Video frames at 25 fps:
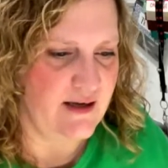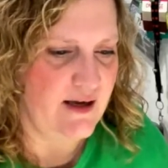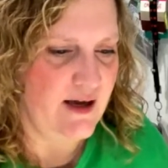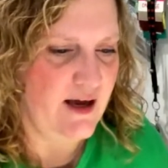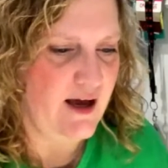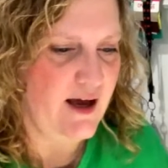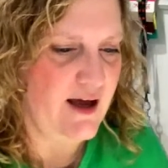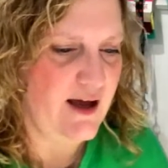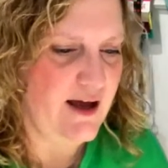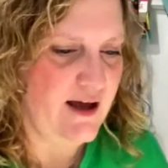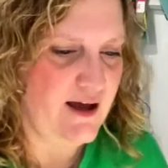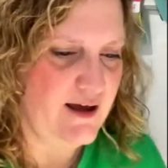
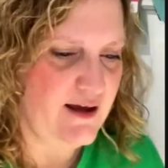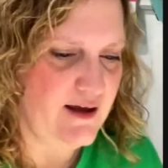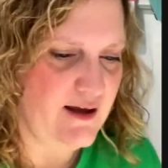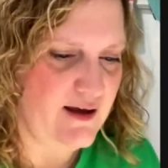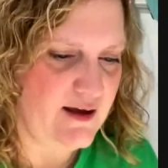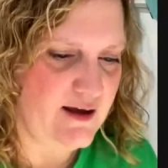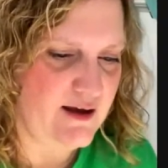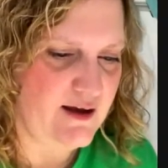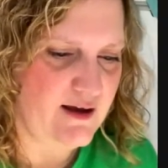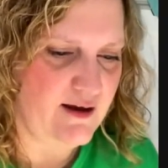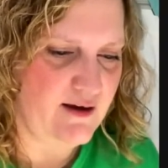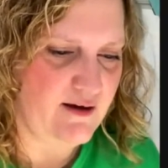
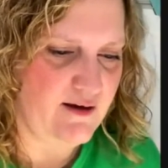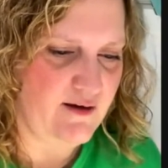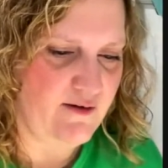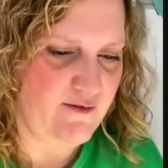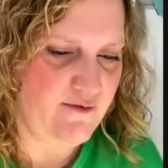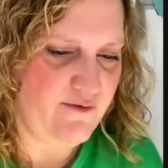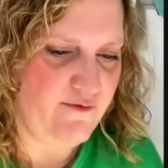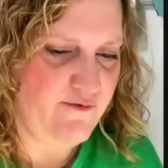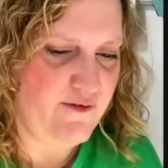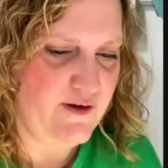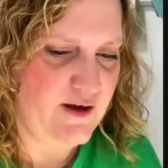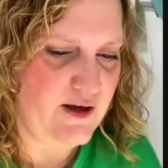I
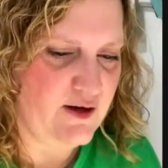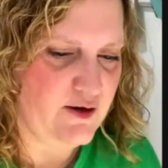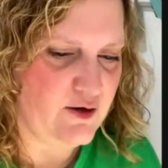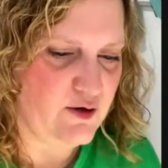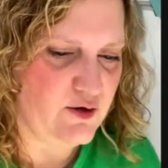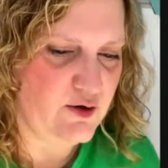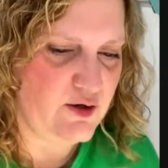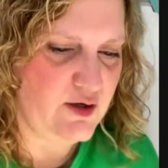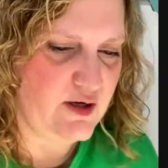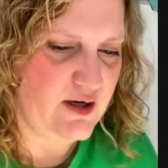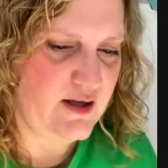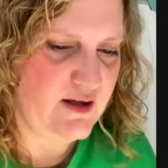
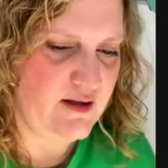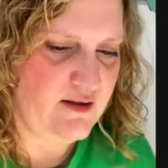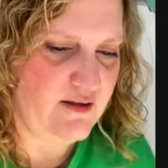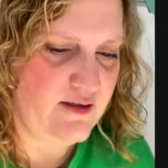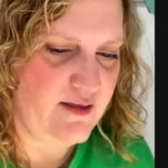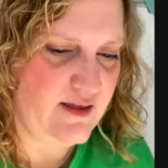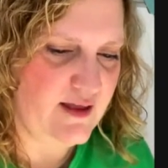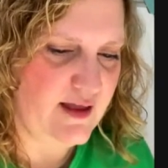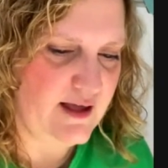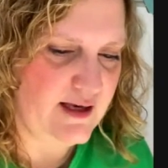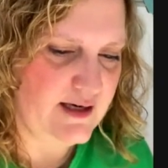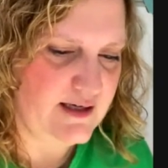figured
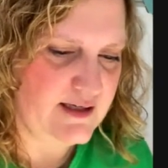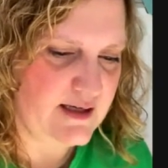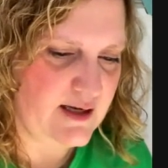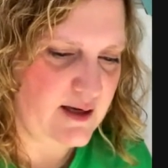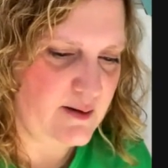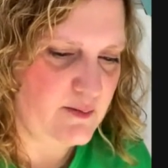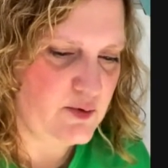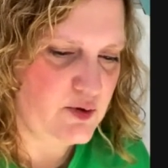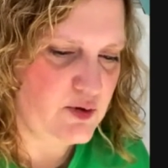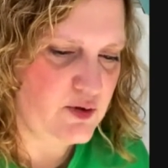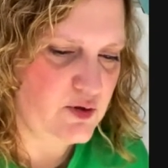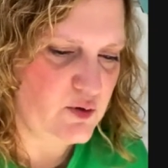that
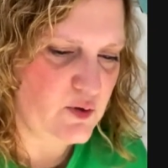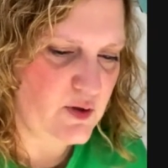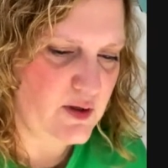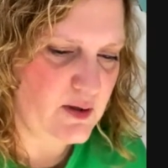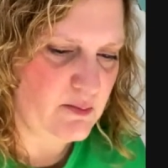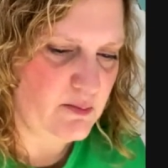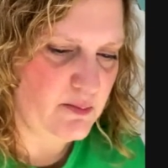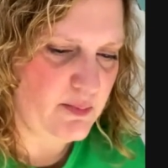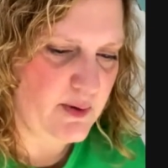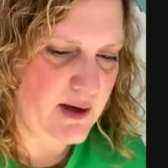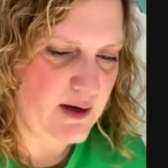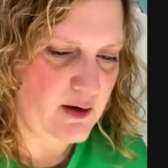I'm doing
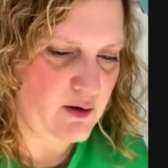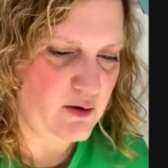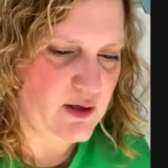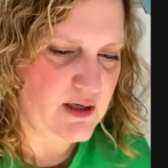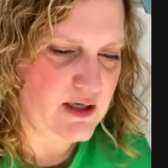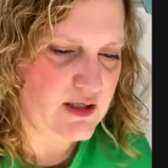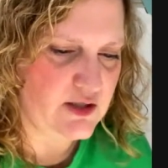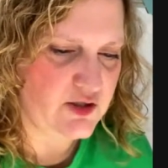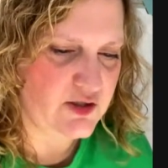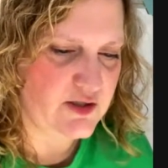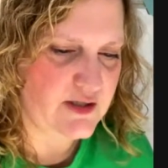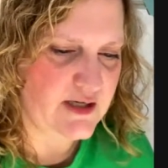better
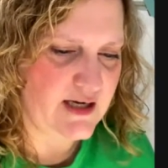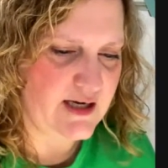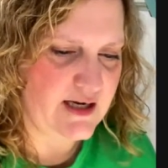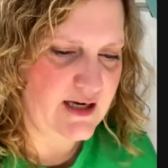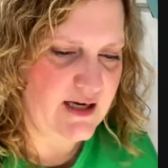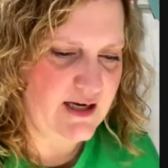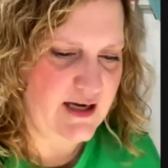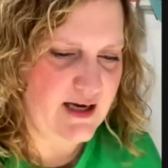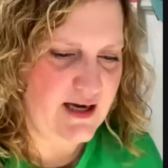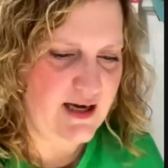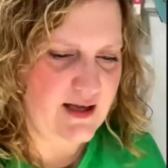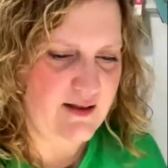each
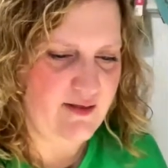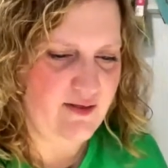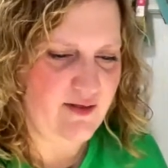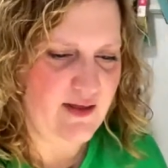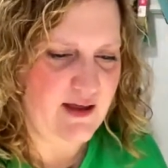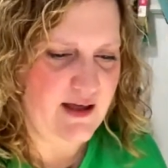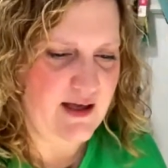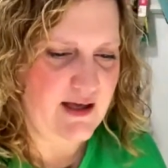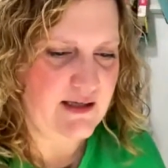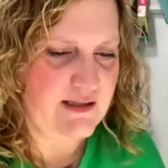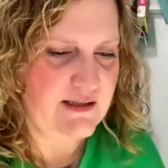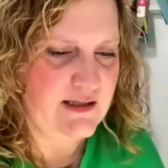day and
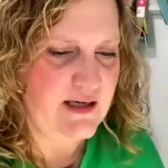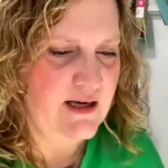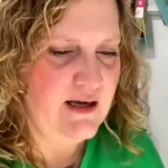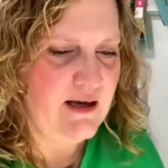that